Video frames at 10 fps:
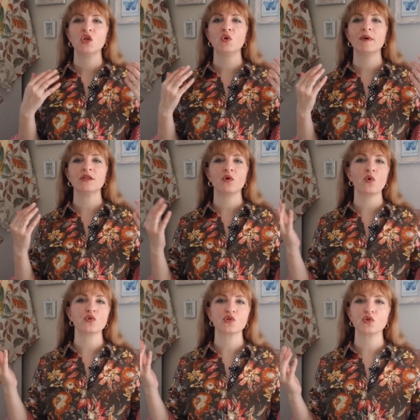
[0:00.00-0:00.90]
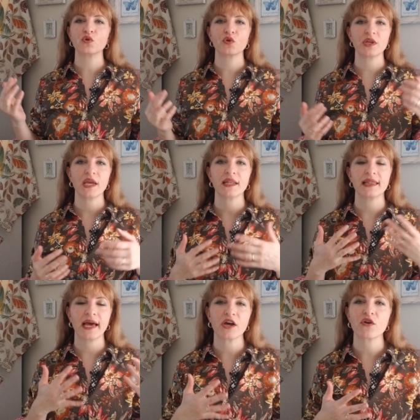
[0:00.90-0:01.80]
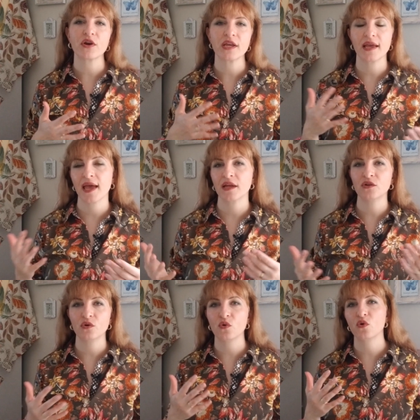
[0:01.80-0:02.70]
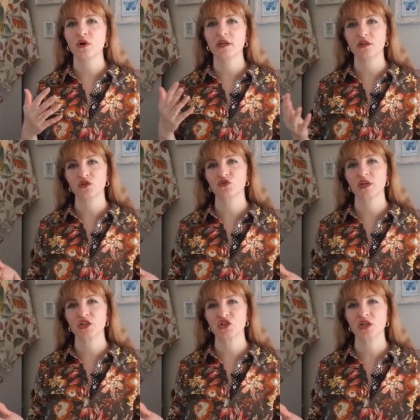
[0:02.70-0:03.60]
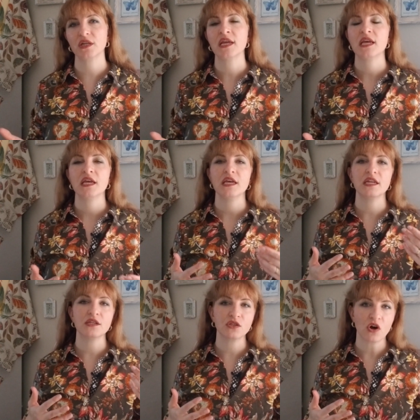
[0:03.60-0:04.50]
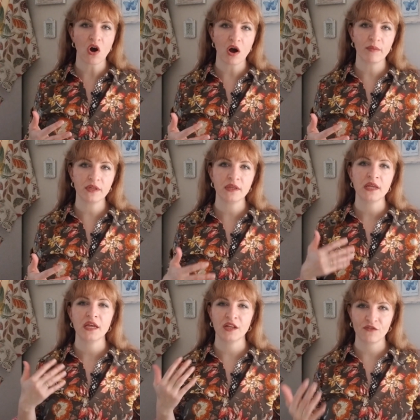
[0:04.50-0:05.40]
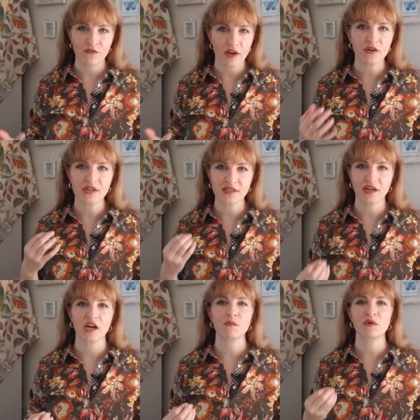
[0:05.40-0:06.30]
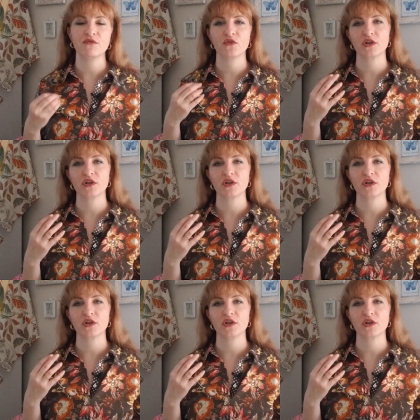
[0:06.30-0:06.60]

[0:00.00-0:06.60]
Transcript: You might also create lettering and/or illustration. It is common and very desirable for